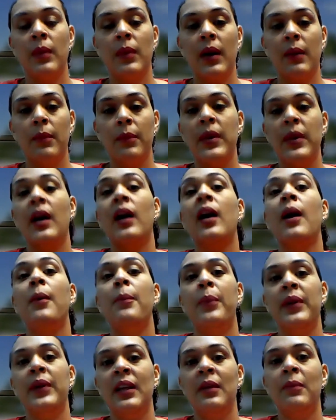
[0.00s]
be
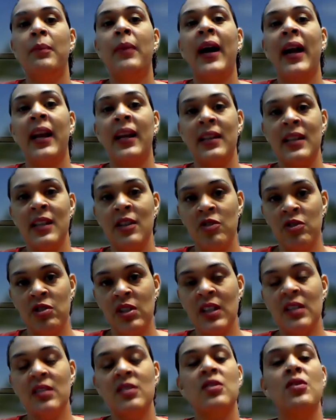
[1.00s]
accompanied by these
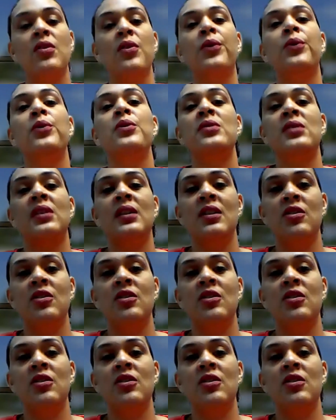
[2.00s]
sheets. Those are the